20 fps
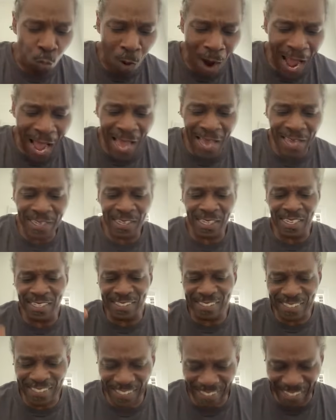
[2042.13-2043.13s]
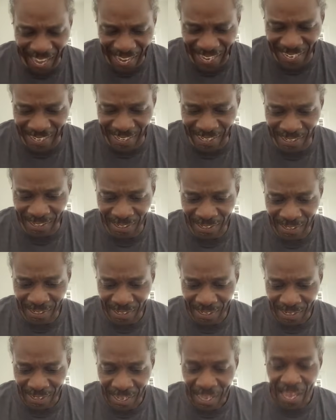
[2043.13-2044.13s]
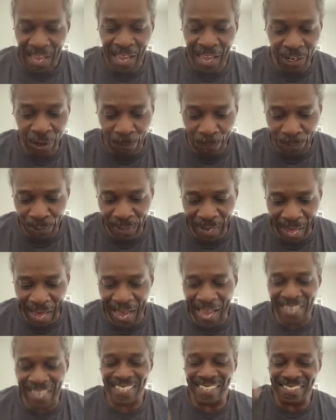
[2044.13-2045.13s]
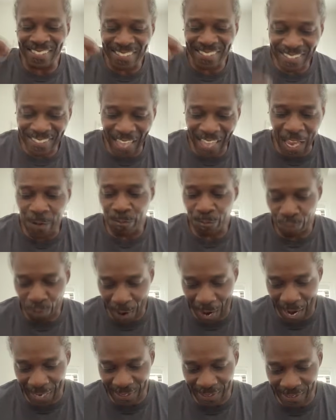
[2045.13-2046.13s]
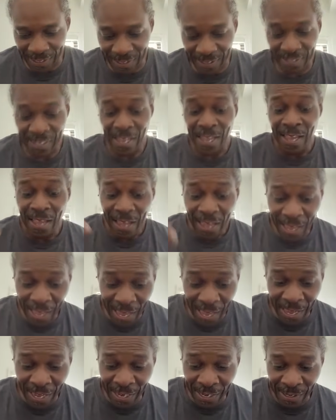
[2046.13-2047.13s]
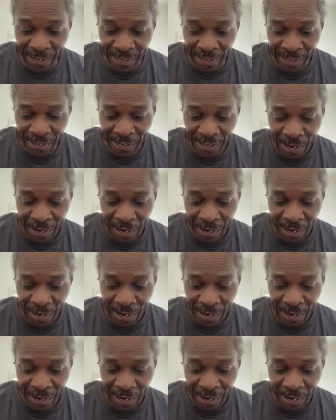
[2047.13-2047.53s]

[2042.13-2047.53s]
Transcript: widely cited and applied in state practice and